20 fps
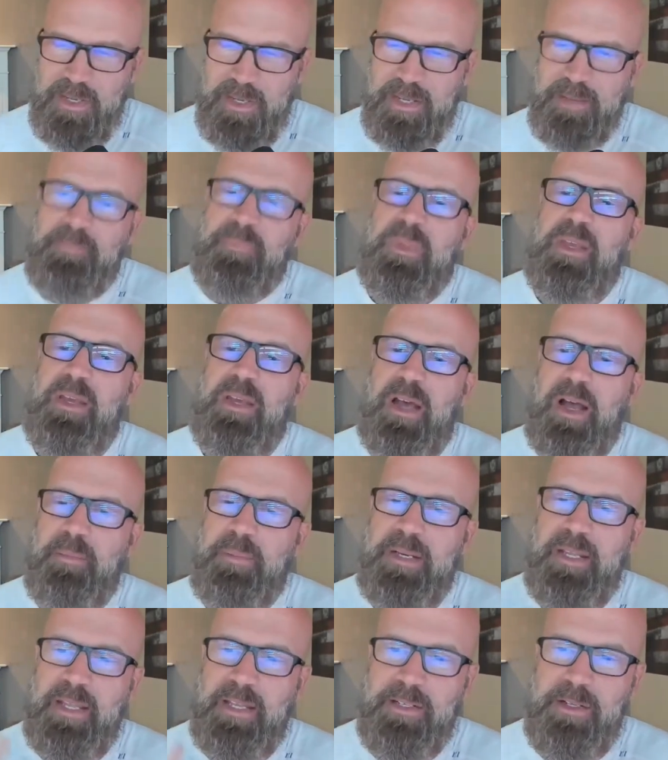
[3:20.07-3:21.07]
okay i'm
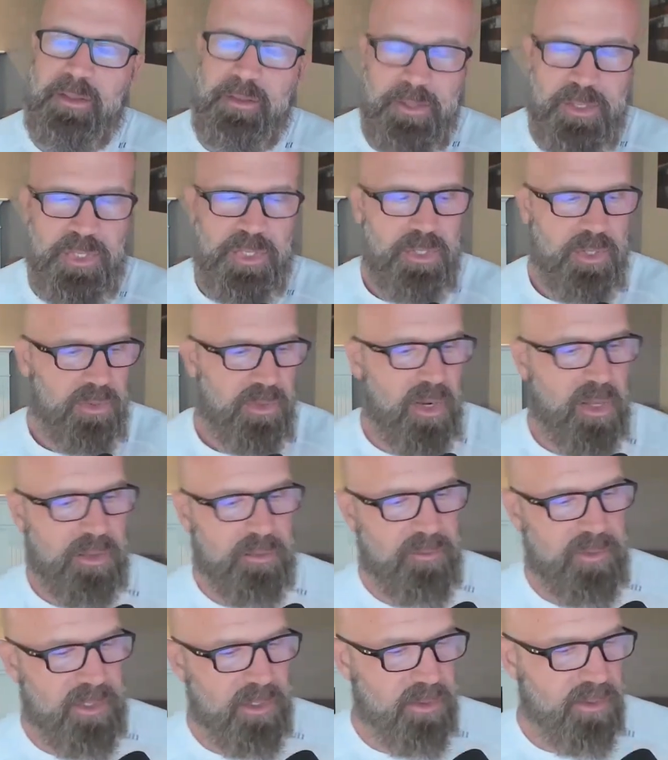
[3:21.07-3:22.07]
going to end on this note on
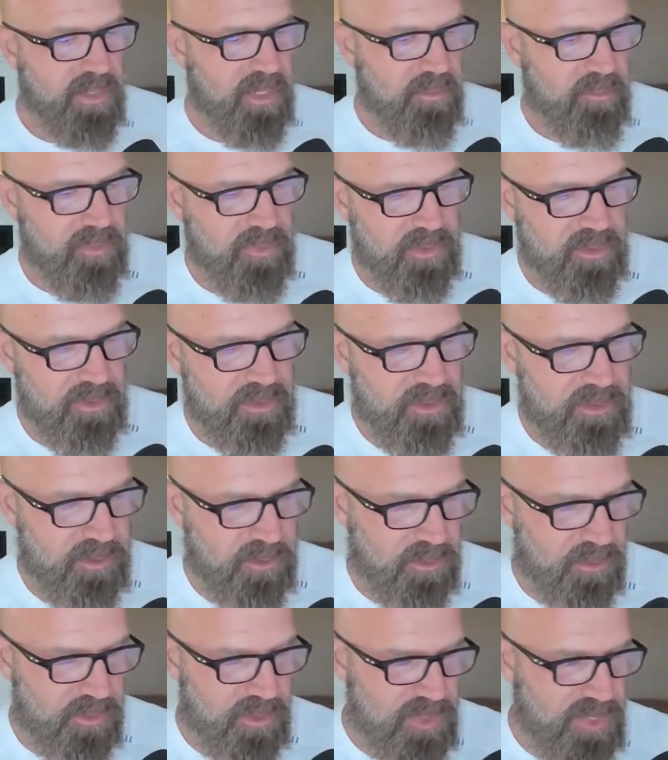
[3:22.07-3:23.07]
the video game thing
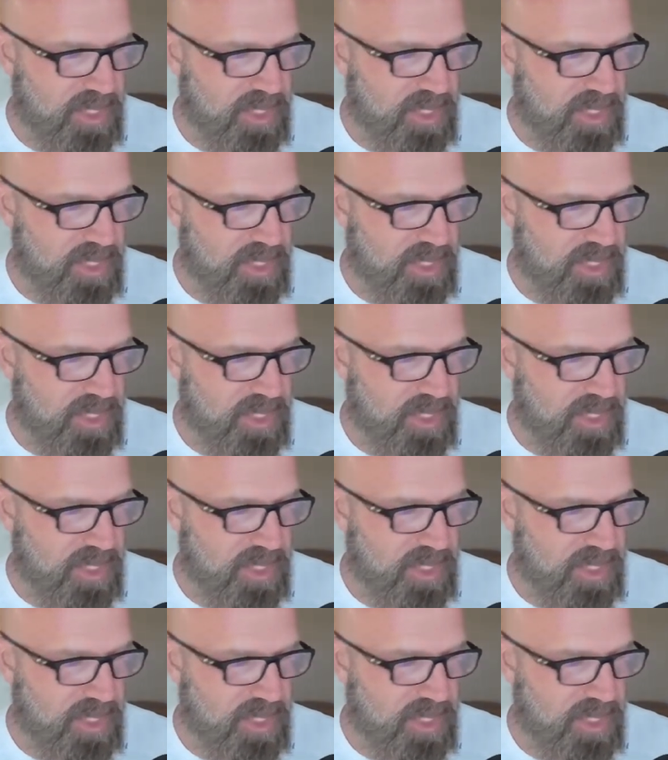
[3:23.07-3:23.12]
to